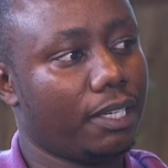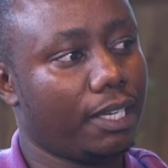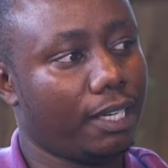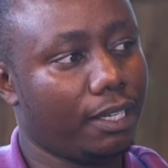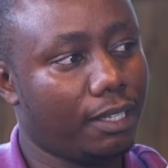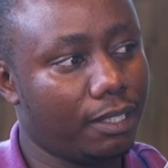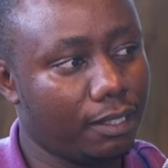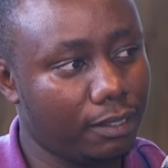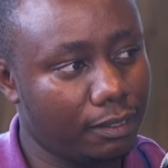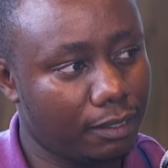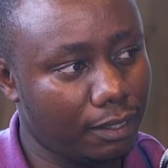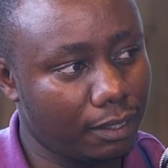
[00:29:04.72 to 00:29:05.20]

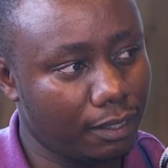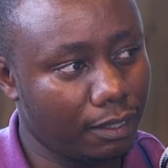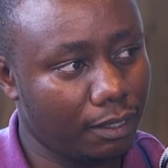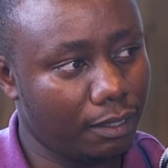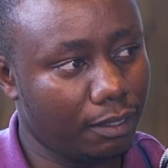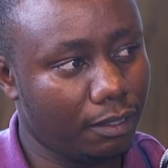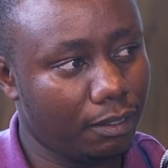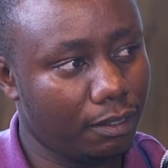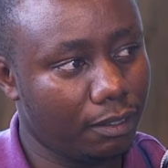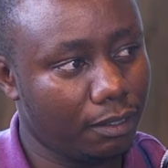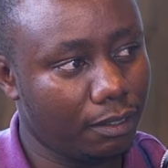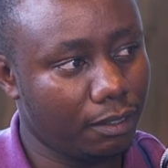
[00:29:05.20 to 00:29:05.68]
like
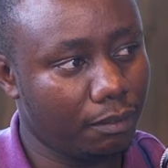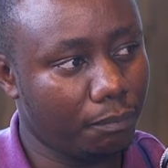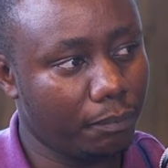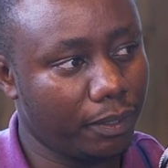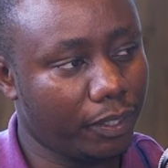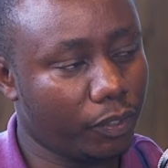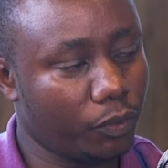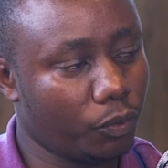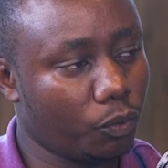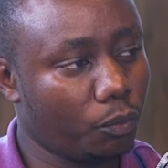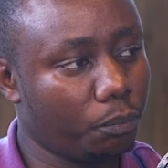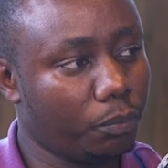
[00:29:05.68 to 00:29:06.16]
the
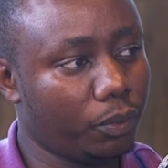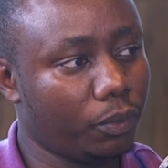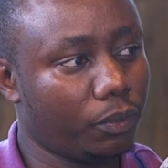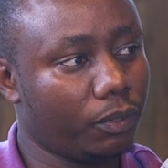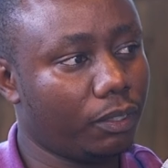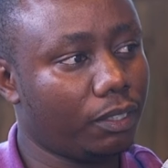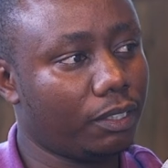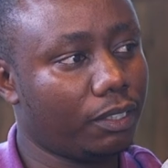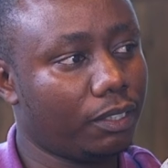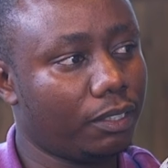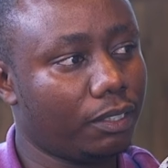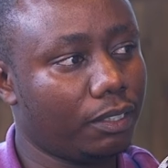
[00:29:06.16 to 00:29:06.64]

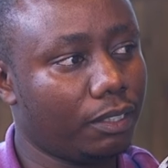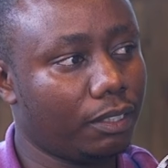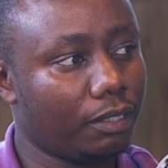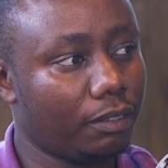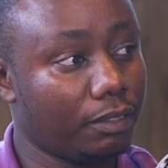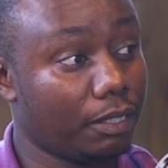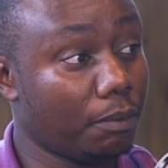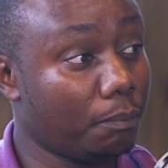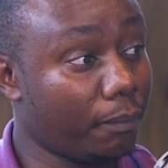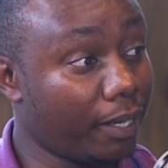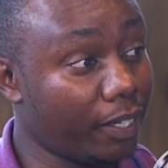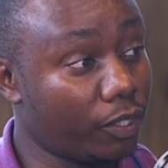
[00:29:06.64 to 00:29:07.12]

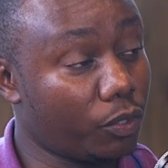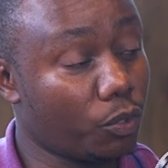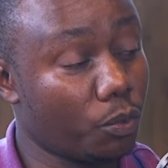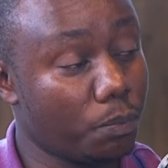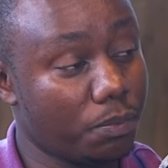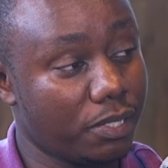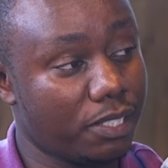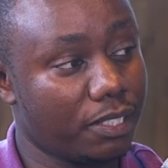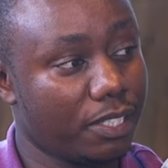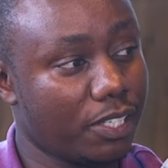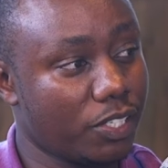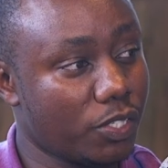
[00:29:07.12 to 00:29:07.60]
the
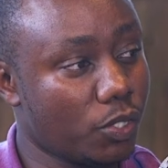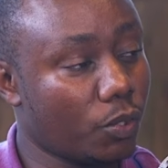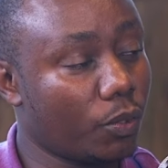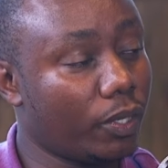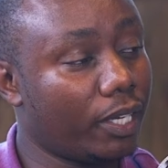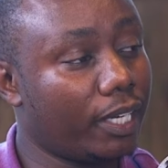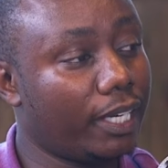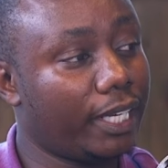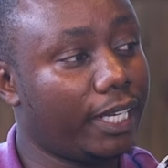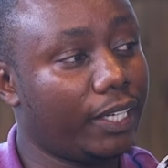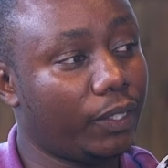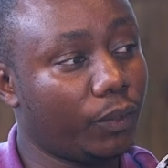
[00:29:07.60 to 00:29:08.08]
microbes in the
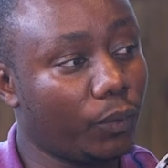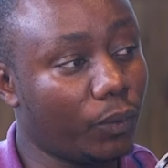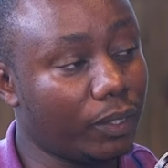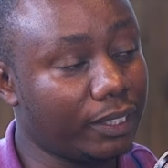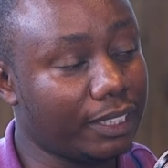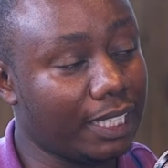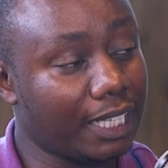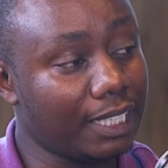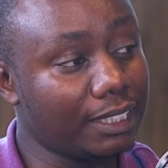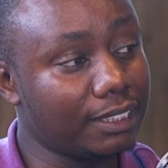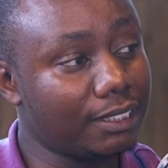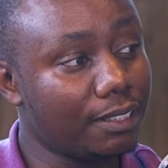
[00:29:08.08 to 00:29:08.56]
soil and
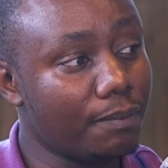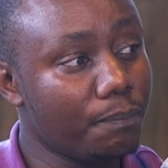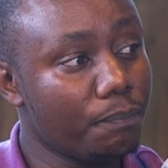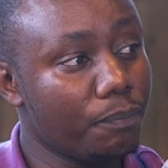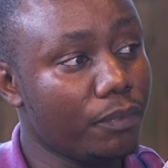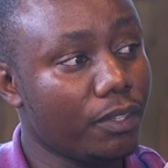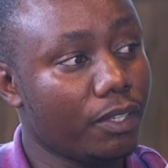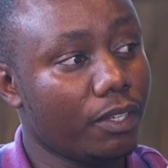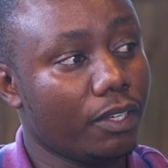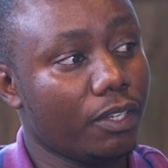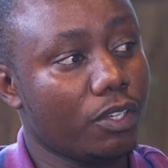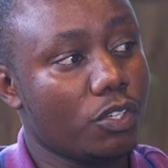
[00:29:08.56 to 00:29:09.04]
all that,
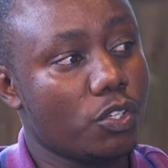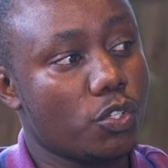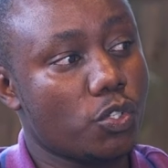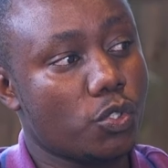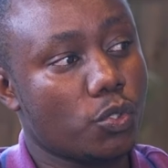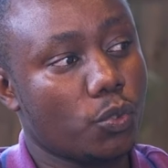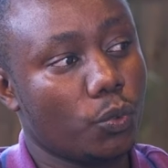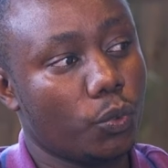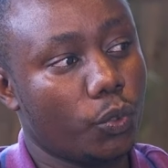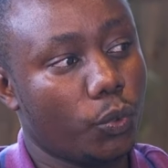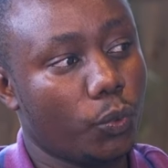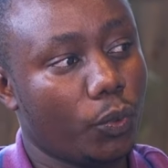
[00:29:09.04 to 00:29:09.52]

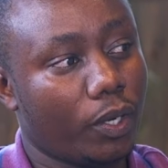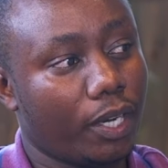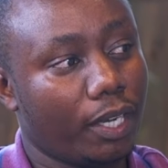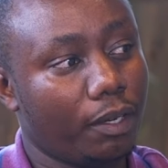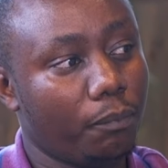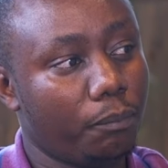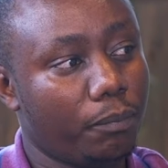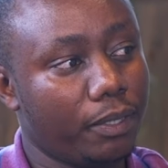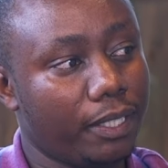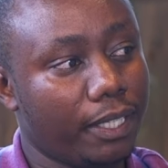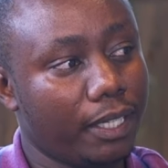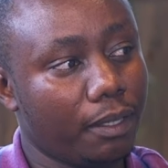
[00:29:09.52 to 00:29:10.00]
so you
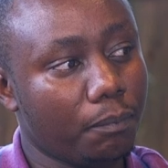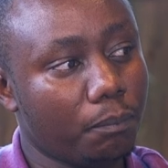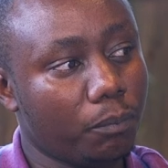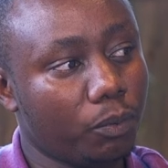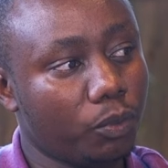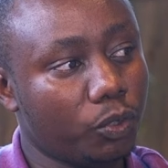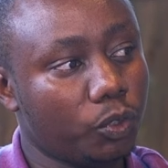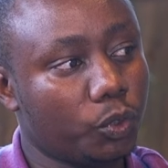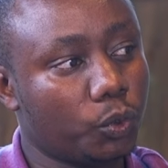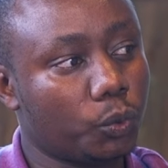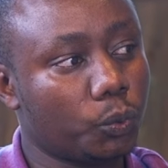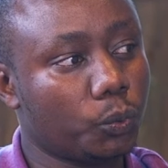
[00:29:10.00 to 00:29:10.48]
can be
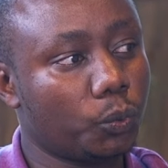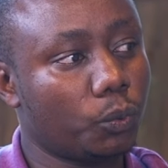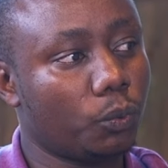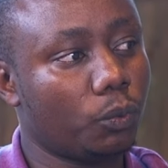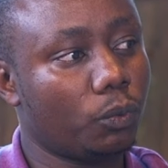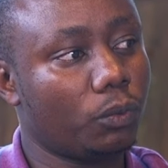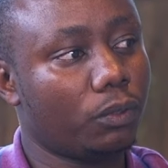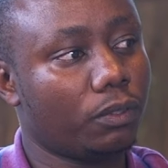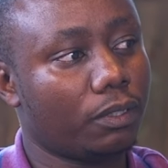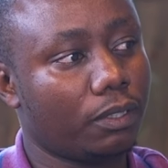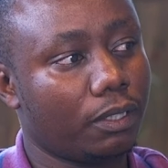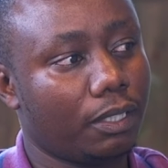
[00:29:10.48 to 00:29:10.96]
able
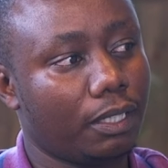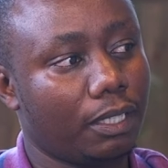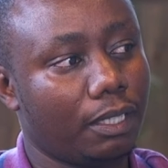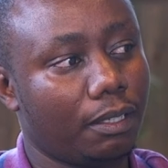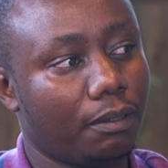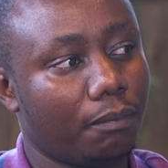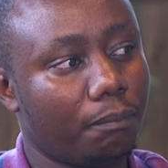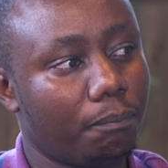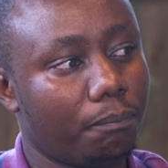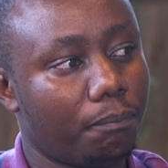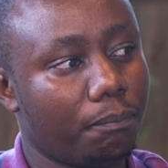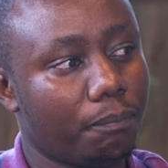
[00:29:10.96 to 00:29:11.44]
to
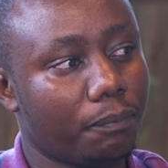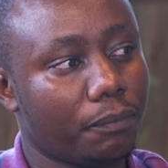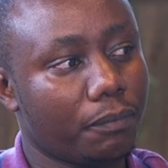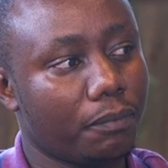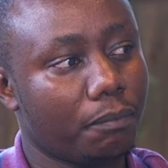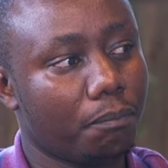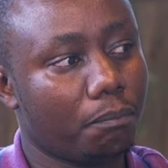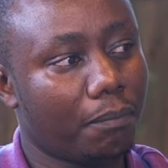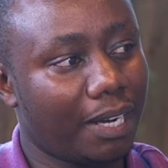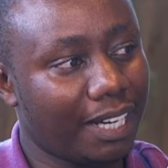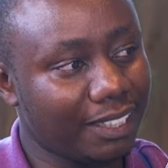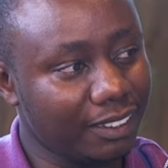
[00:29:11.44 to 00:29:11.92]

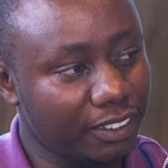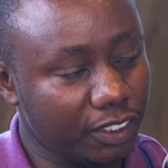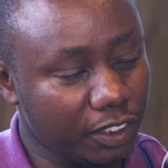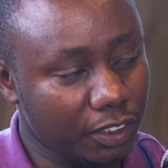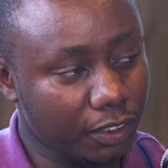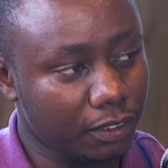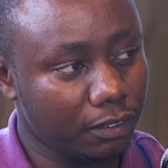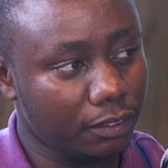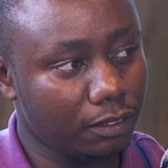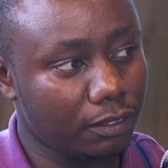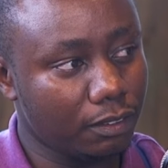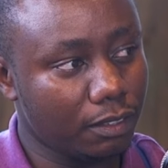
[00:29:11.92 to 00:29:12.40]

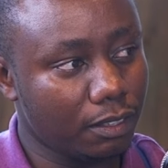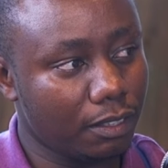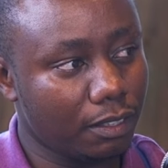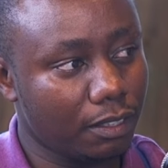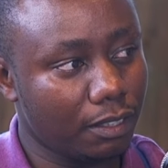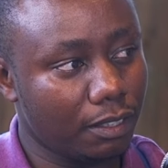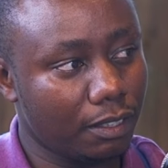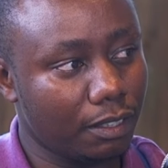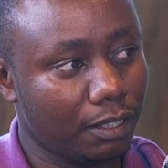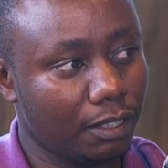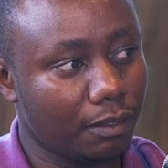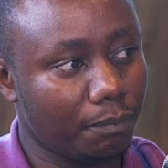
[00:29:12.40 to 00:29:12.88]
mulch
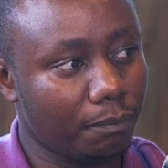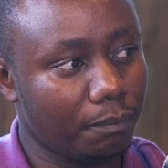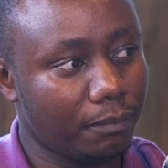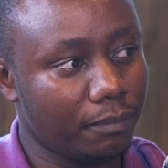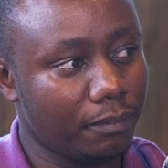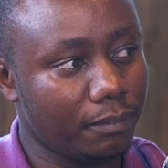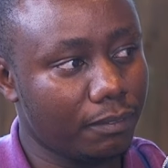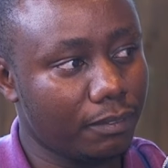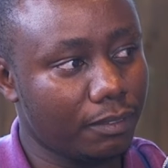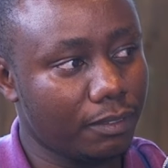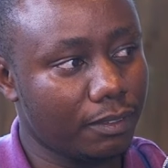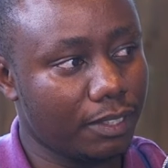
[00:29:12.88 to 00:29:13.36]

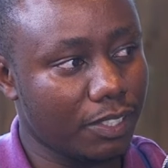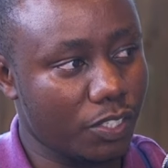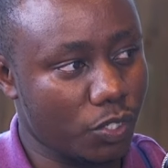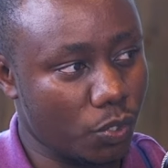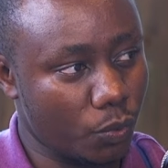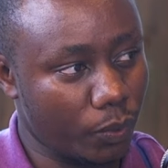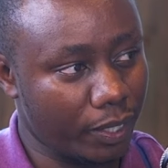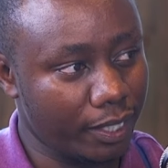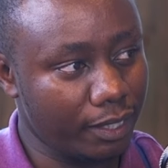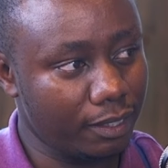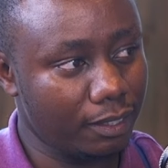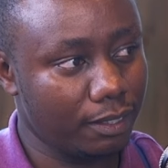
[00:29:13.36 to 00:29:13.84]
the
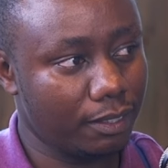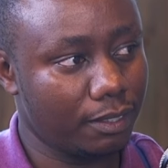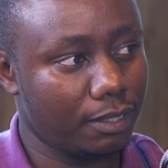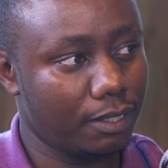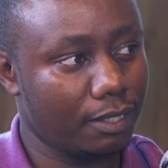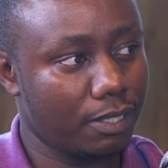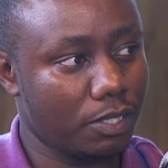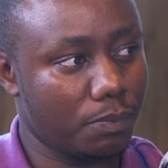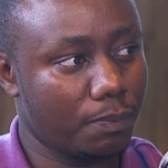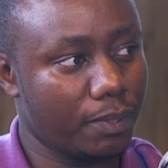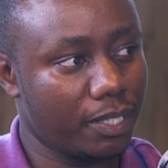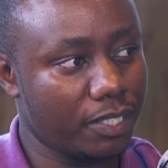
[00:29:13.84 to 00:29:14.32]
soil
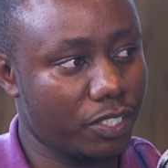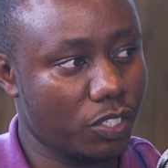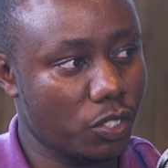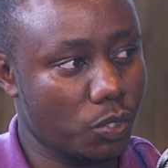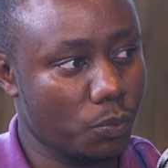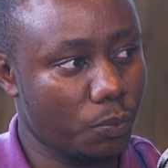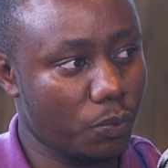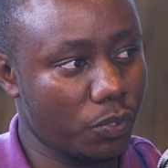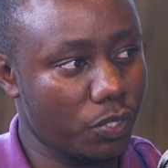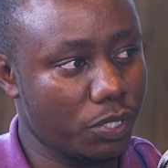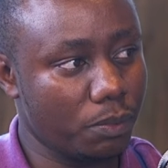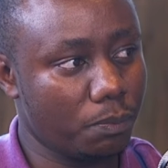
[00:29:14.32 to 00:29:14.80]
as much
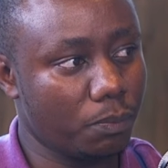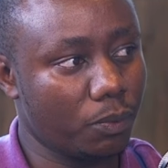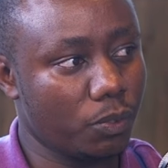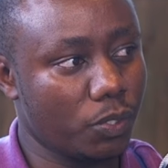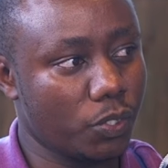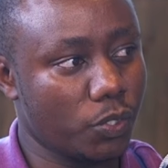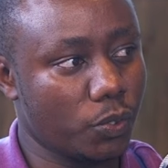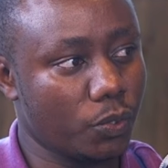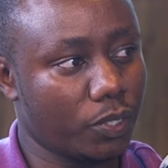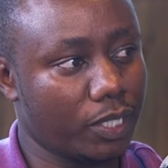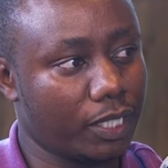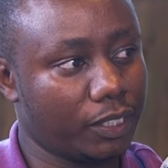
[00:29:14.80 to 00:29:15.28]
as
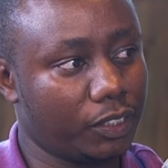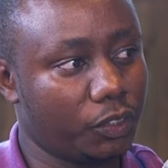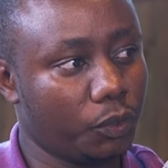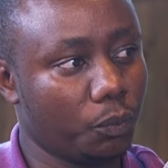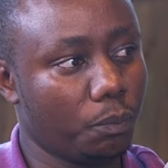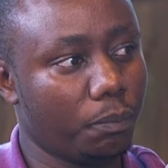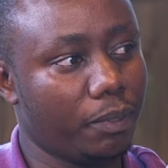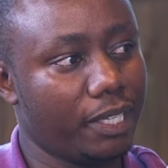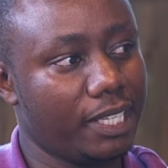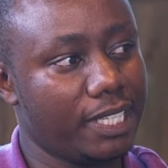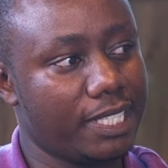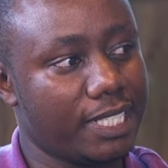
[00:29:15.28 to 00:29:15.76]
possible so that
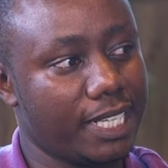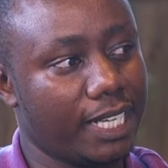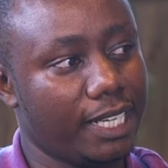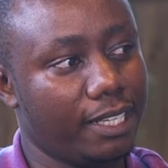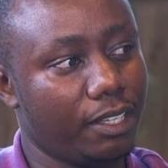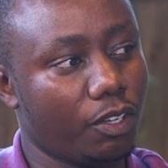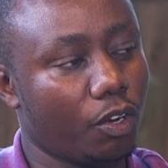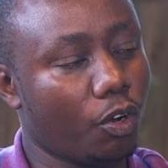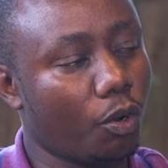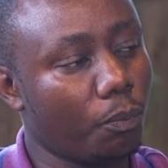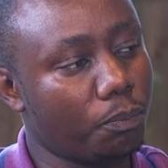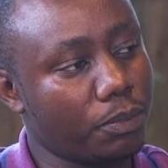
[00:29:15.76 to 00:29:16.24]
you
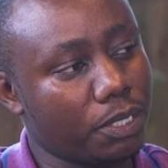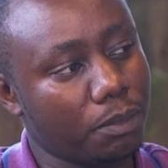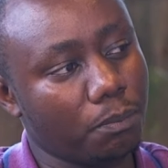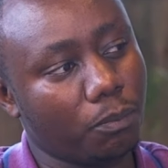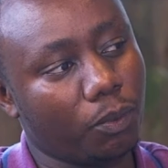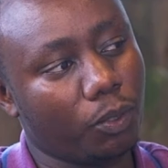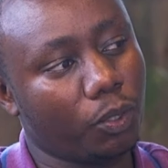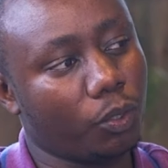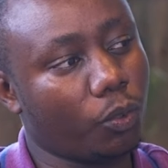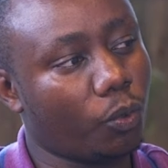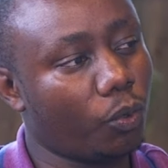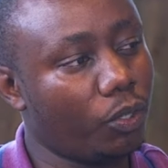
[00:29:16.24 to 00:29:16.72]
maintain
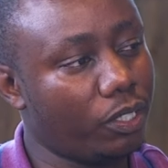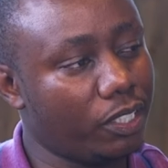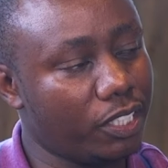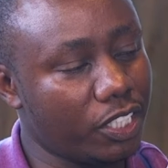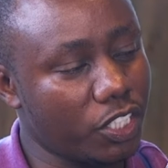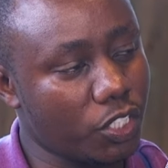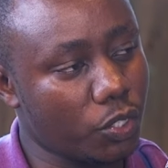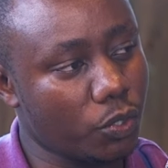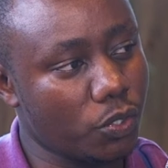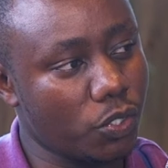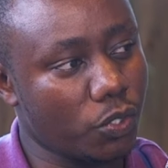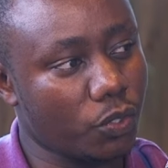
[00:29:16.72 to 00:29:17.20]
optimal
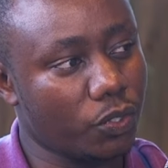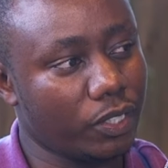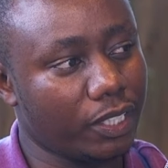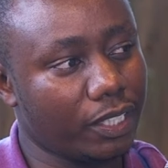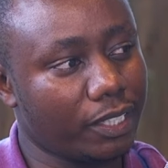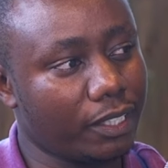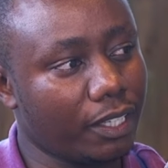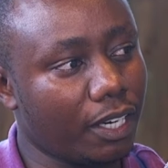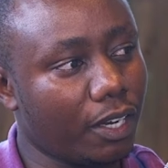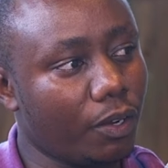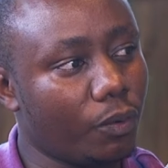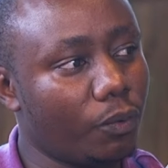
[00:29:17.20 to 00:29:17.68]
conditions on
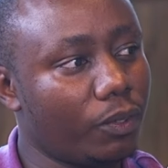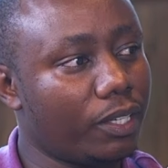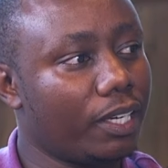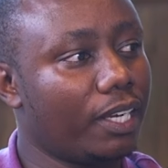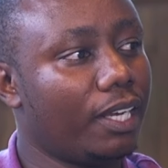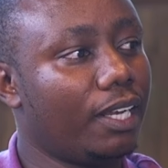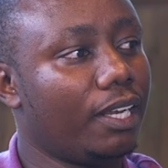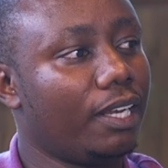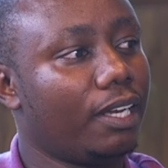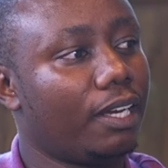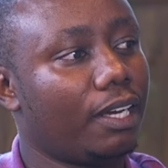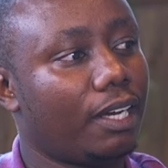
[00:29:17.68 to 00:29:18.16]
the ground
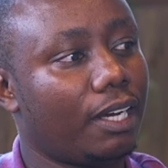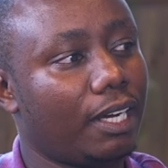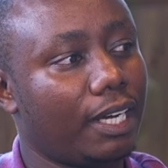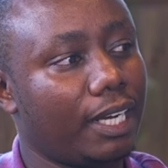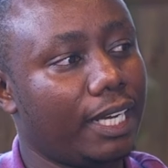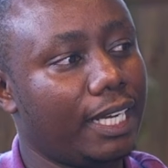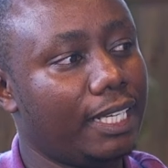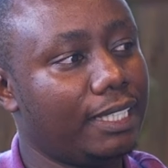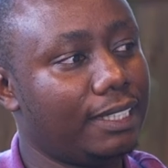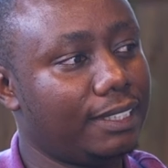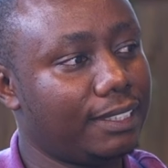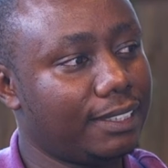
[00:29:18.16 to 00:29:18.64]

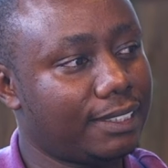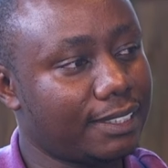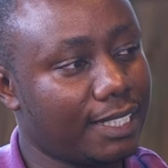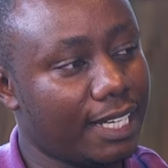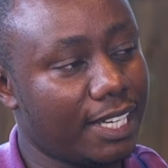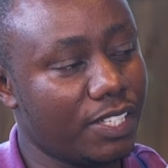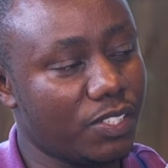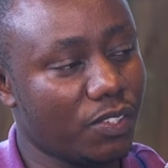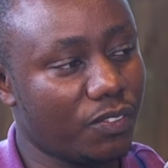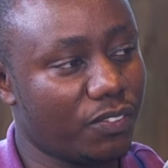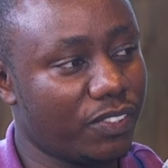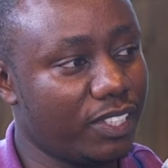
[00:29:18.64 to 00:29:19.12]
and these
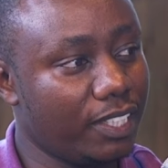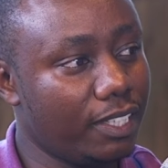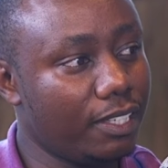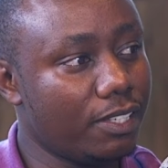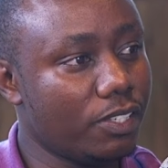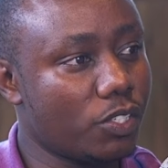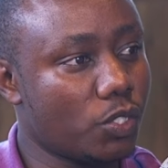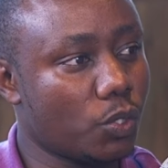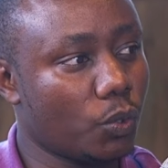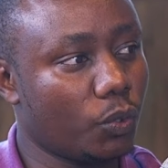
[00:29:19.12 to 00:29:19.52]
kinds of things.